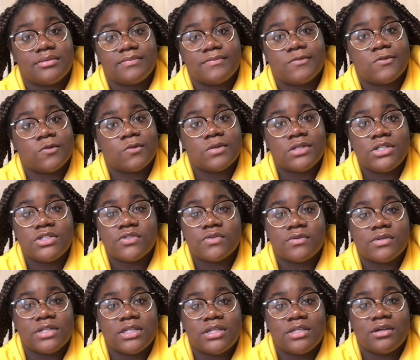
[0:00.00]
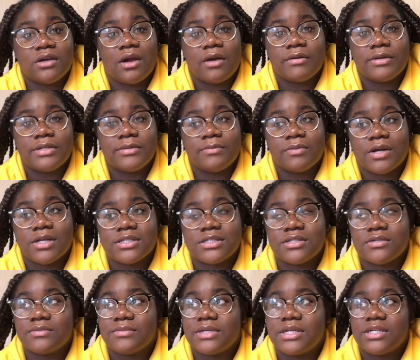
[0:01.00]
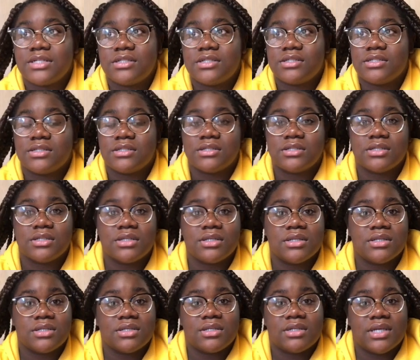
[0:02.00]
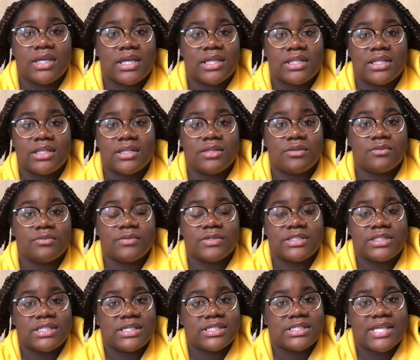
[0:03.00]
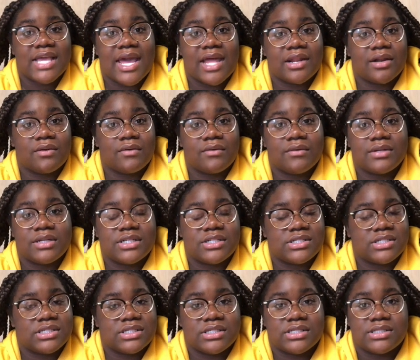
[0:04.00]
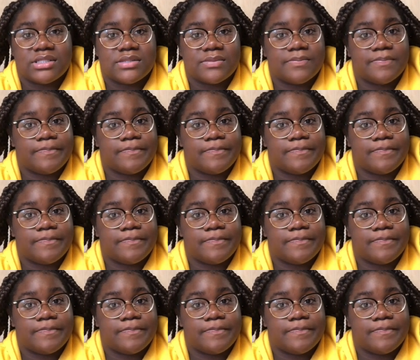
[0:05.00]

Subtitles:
2020 already brought so much, and then with this added on, it's just,